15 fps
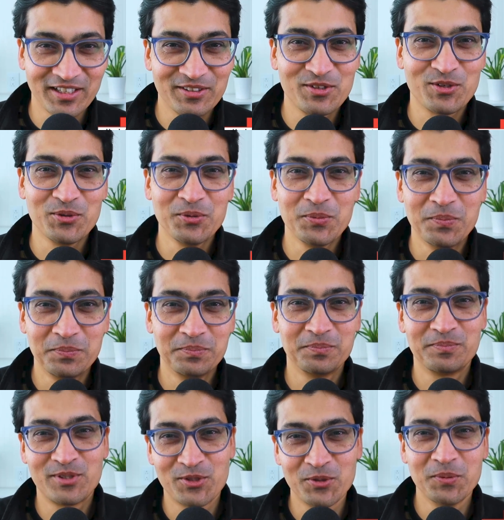two
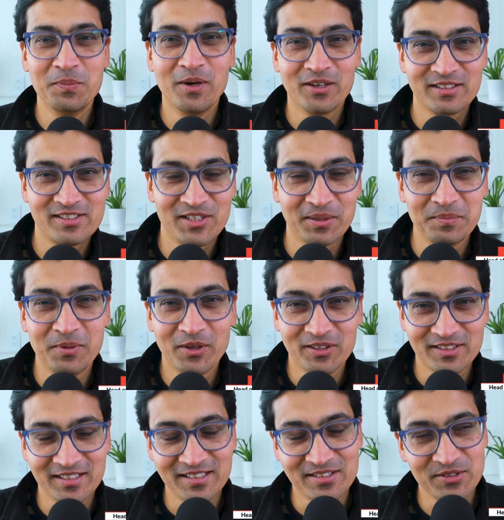check
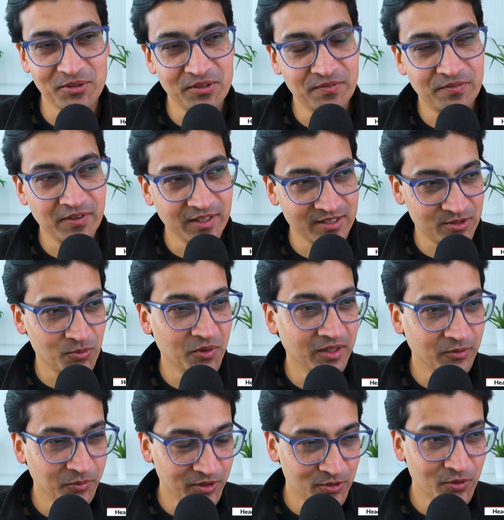boxes. So the first one,
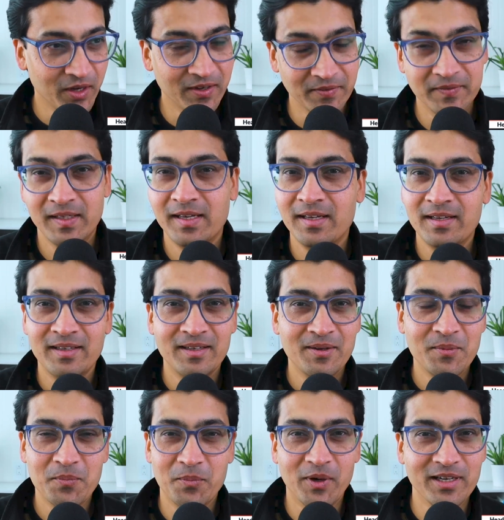we do have
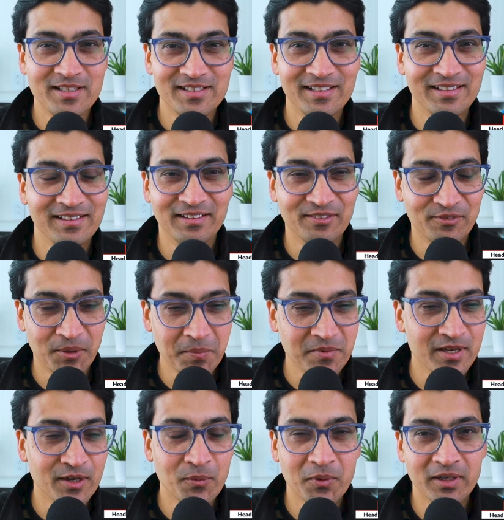pricing from
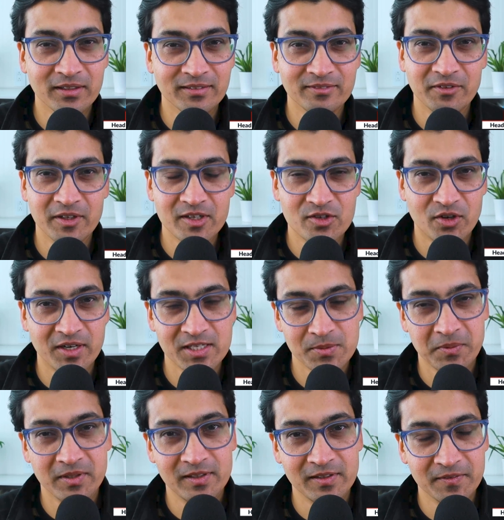day one, very
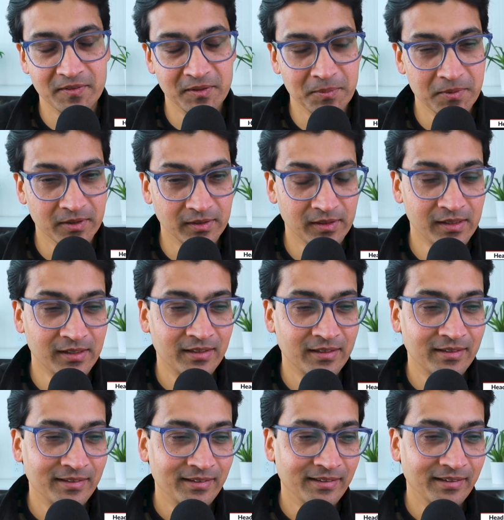transparently available,
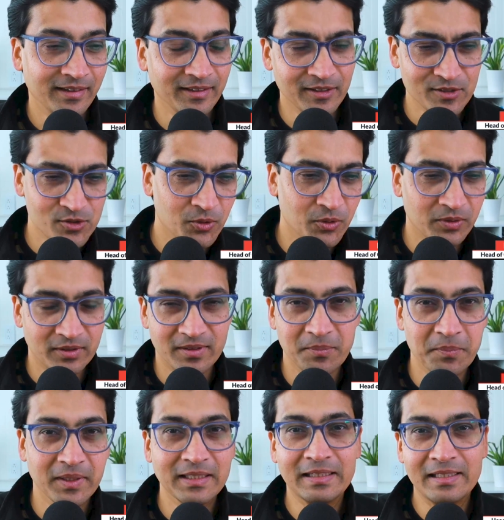and also the
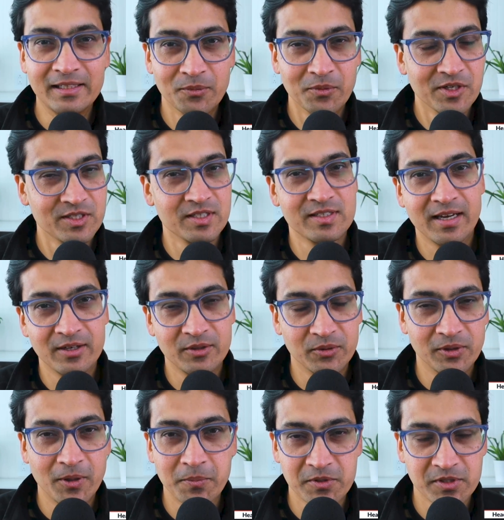monthly versus annual
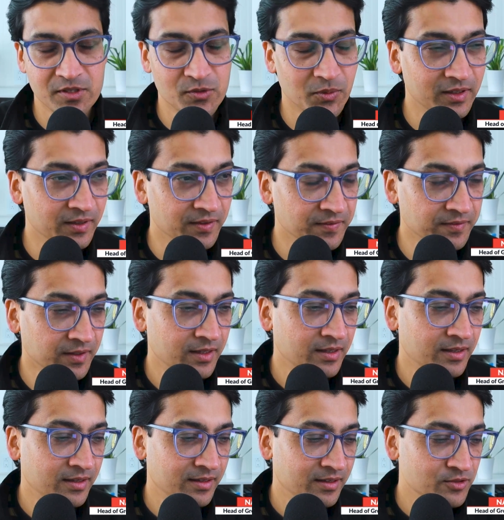options we give.
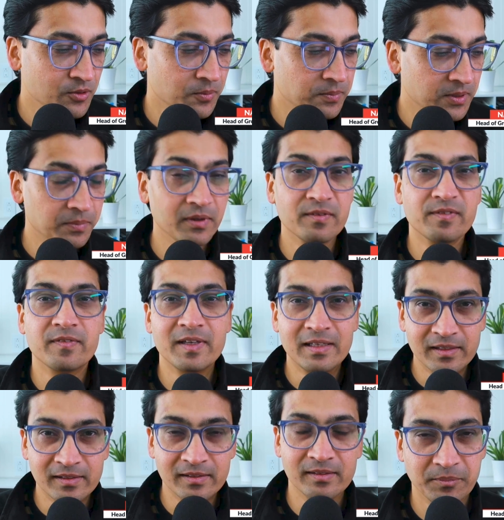So people
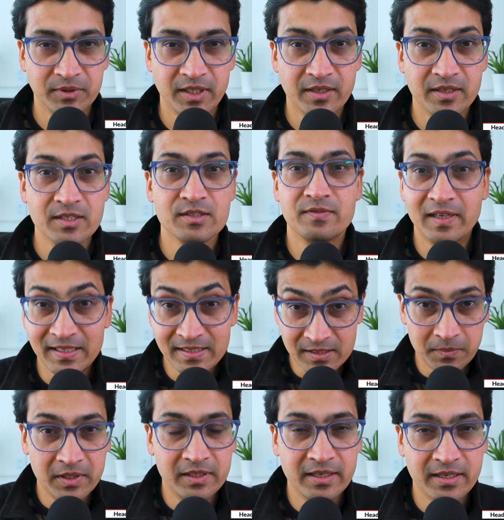feel there is
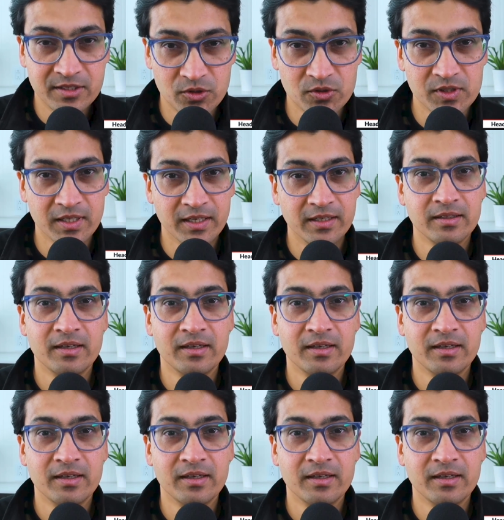flexibility, as you said,